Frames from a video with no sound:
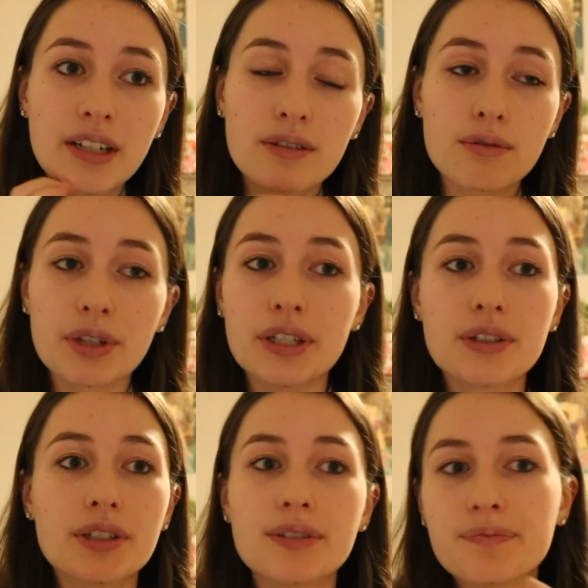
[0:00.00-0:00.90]

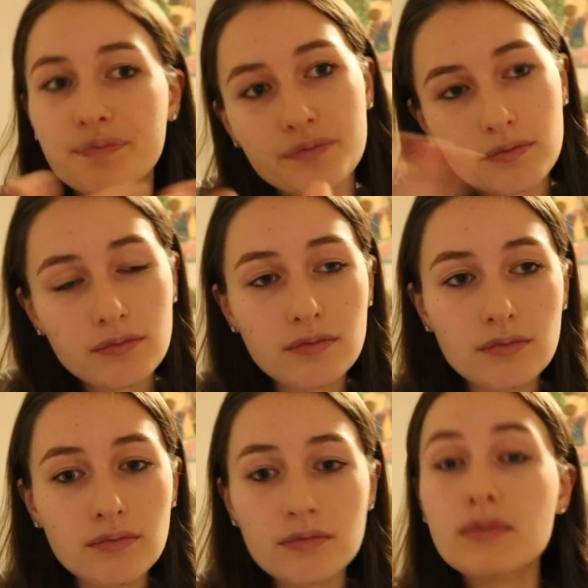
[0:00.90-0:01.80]
real
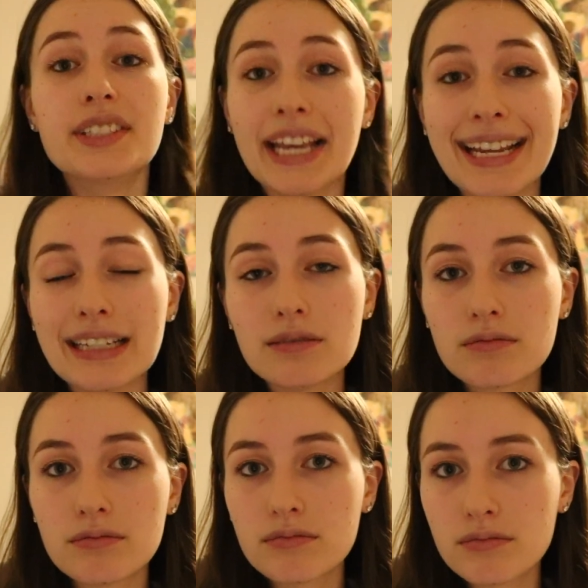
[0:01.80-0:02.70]
date
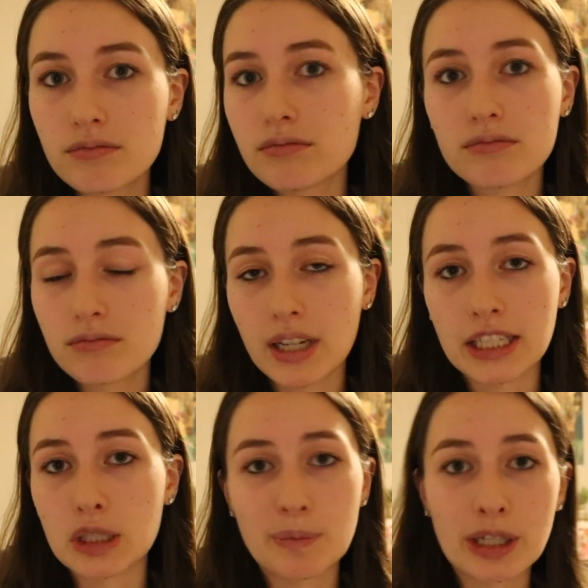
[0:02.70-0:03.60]

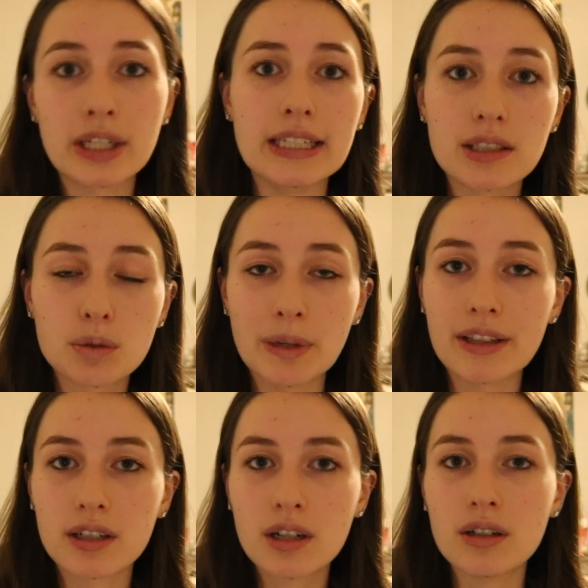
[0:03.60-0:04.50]
experience
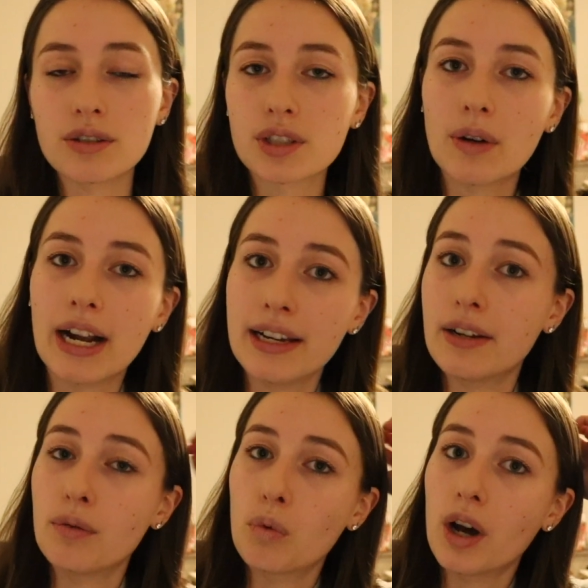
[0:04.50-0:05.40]
with a girl, so I
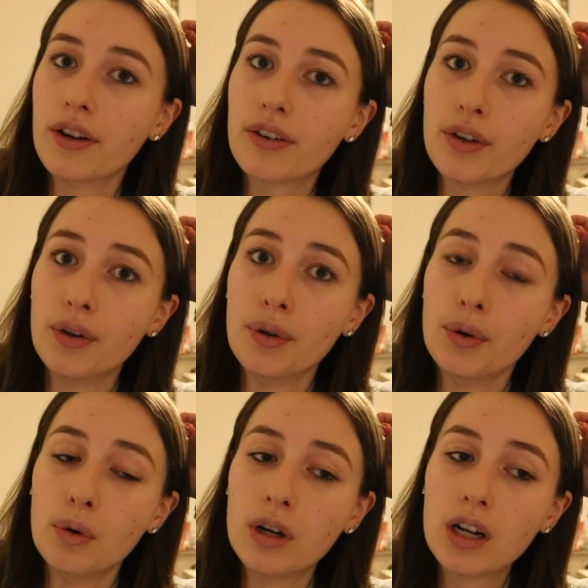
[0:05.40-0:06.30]
didn't want
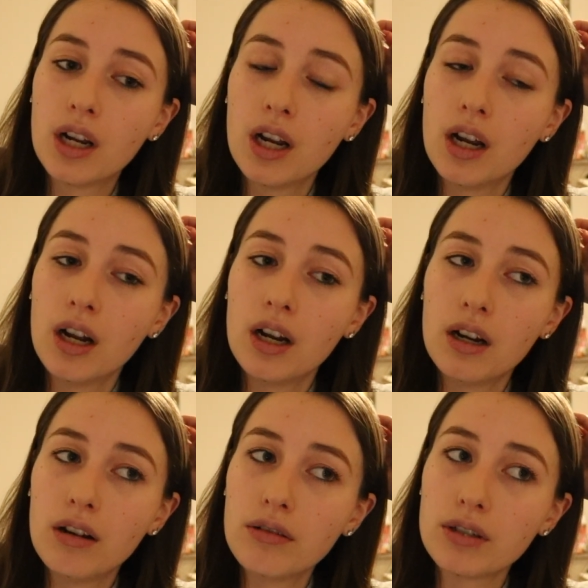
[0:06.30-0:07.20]
to
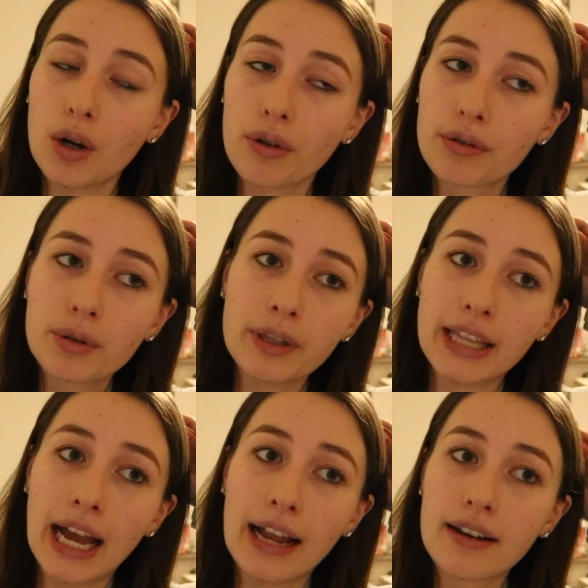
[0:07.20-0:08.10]
go through with
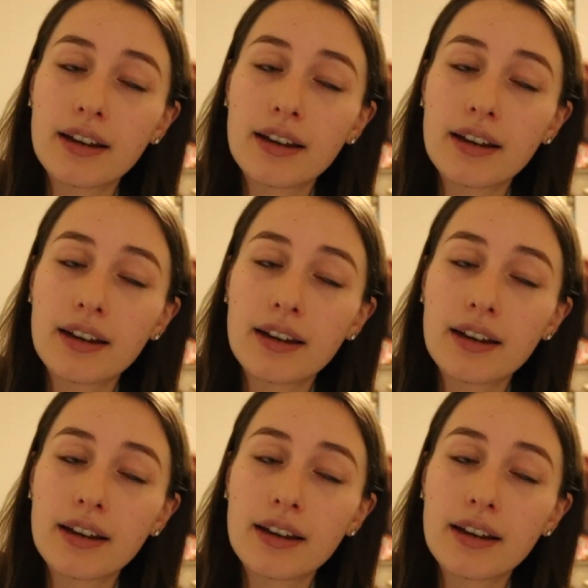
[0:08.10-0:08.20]
that.